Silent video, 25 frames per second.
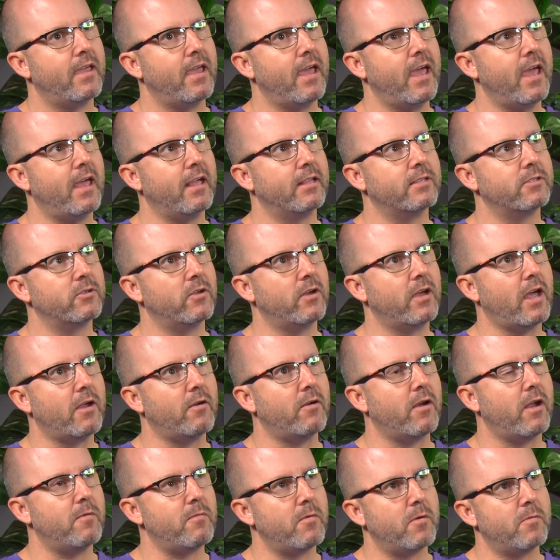And so
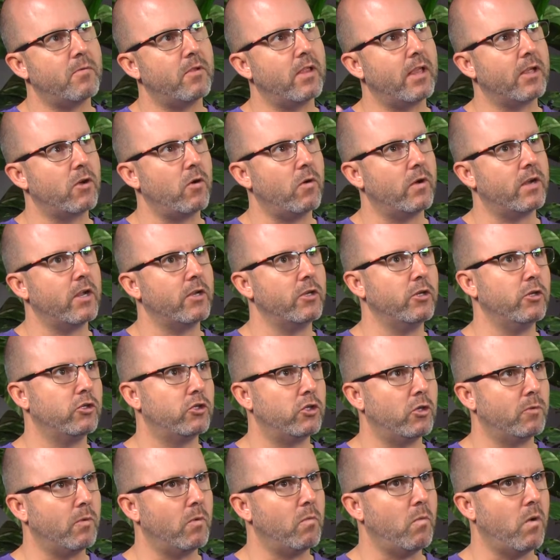I remember like going on
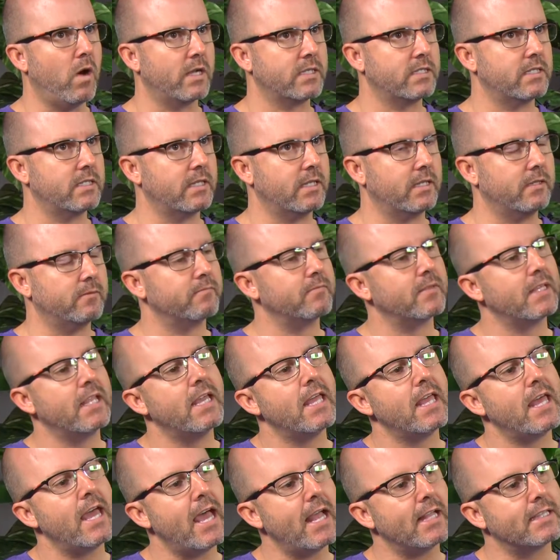YouTube and watching it.
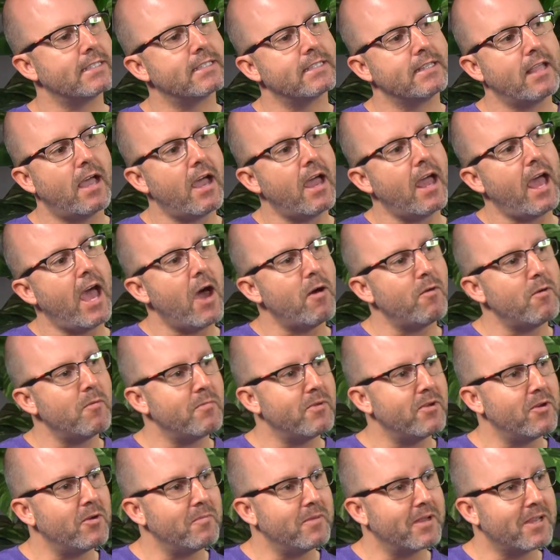That's not how a
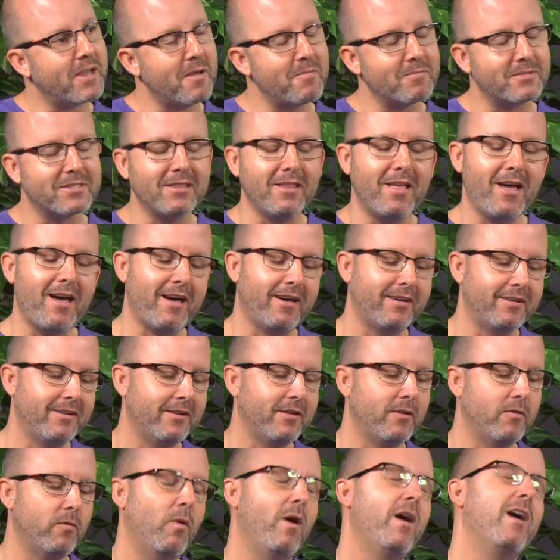bill becomes a law.
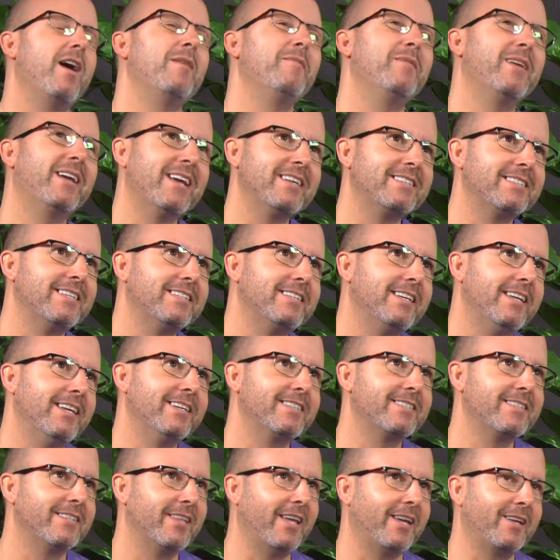Well, I mean, I guess it
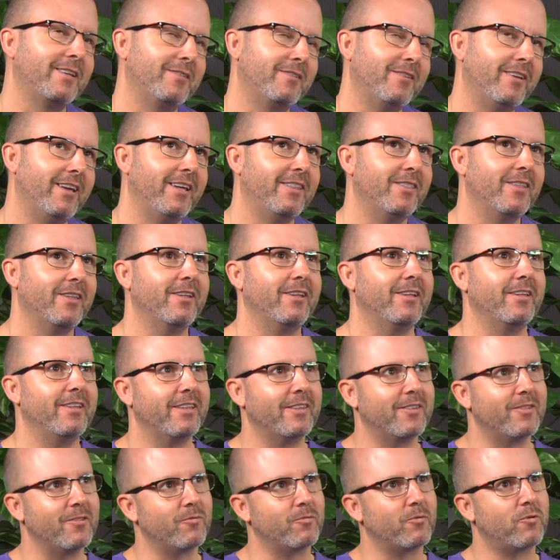is in
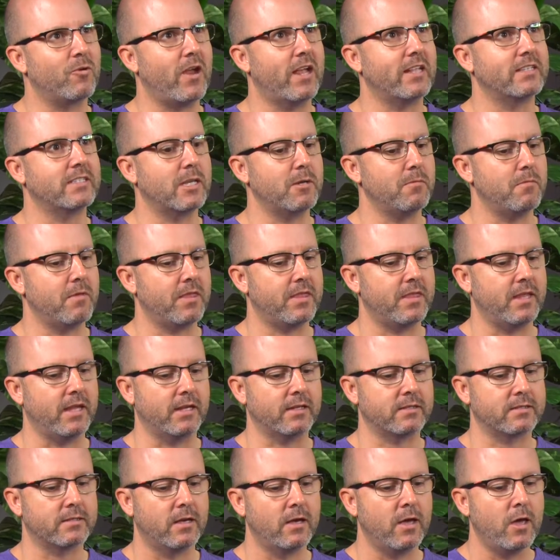the grand scheme of
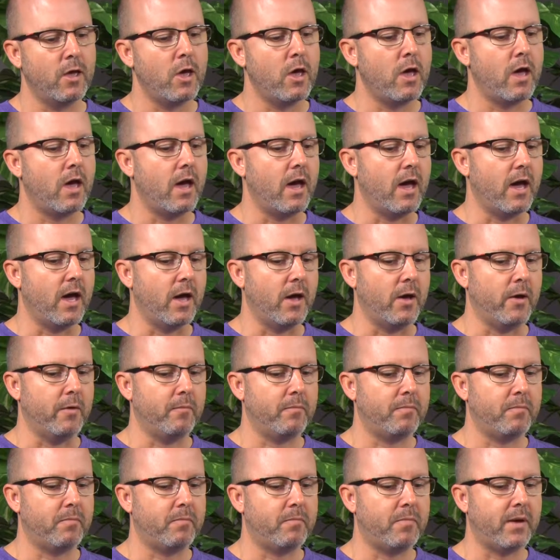things.
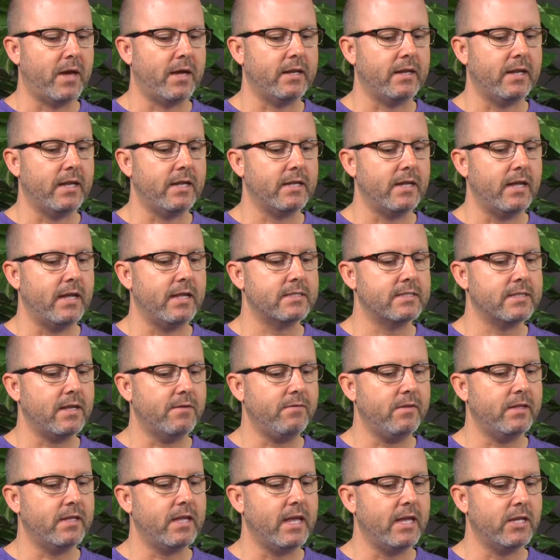But it's
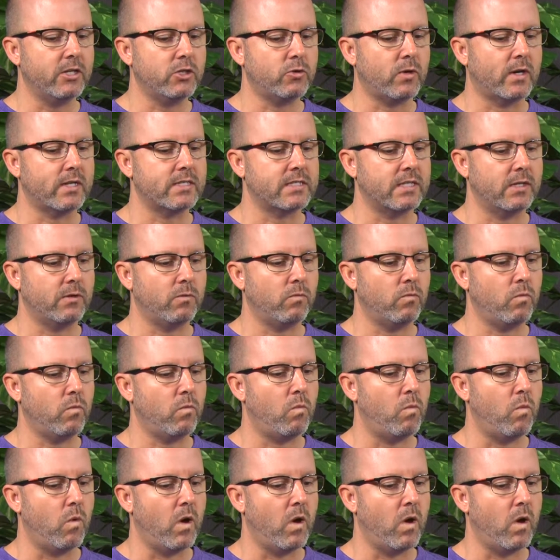definitely interesting